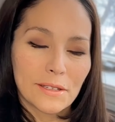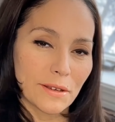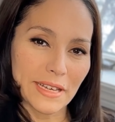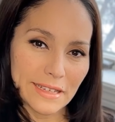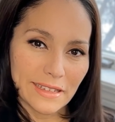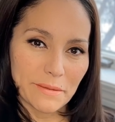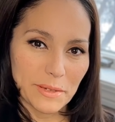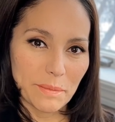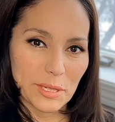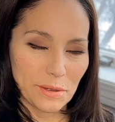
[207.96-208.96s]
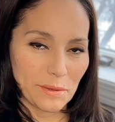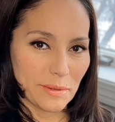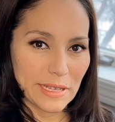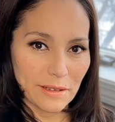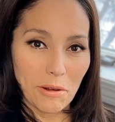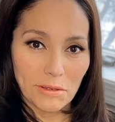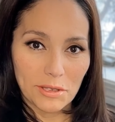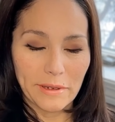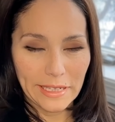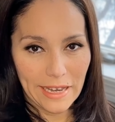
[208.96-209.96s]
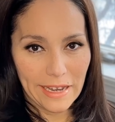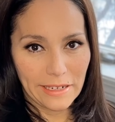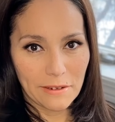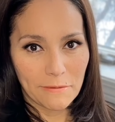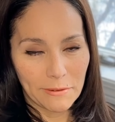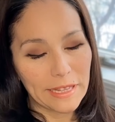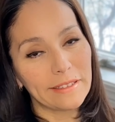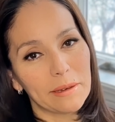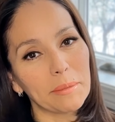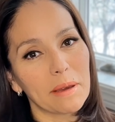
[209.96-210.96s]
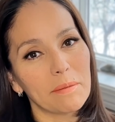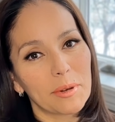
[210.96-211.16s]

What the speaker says: So this tip number 2 is also in line with tip number